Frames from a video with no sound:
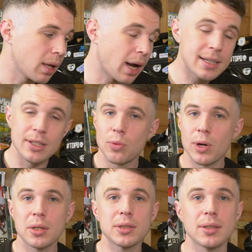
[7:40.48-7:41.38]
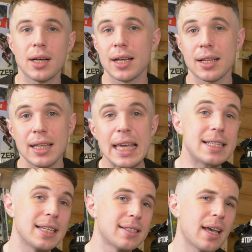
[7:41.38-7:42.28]
Ideal world, I could
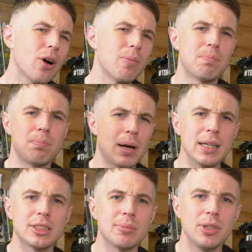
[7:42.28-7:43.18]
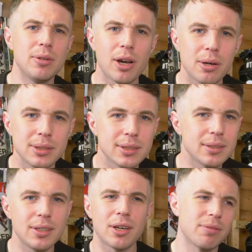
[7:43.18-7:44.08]
easily say, oh, buy some new lowers
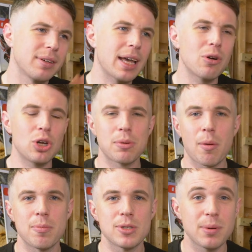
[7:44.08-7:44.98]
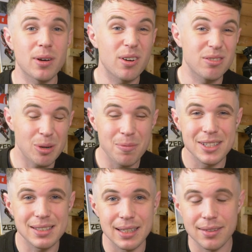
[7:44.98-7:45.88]
and, you know, forget all your problems, but
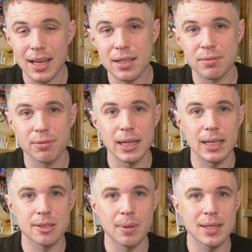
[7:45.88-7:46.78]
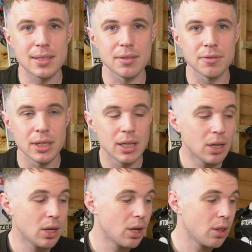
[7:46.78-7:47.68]
obviously that's really expensive.
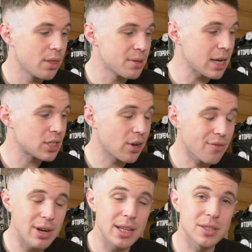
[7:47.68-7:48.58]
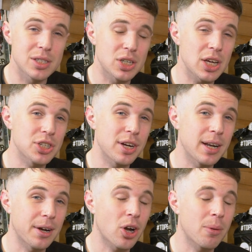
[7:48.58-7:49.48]
There was actually a really good suggestion
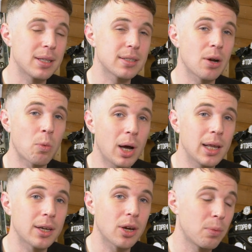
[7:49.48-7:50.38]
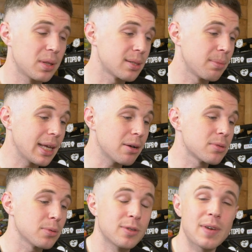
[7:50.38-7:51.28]
in our comments a while ago with somebody
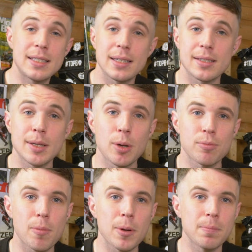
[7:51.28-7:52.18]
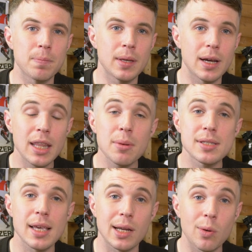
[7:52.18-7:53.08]
else that was facing a similar problem, and they were
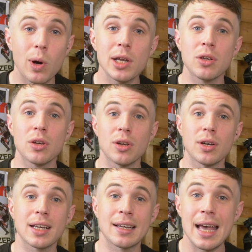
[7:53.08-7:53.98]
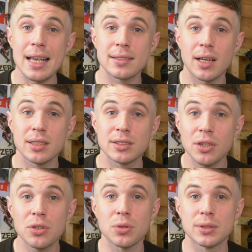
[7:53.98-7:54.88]
saying, why don't you look at SR
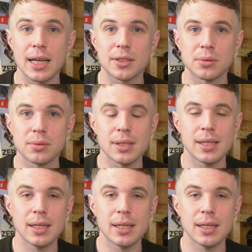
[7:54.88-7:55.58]
Suntour's axles?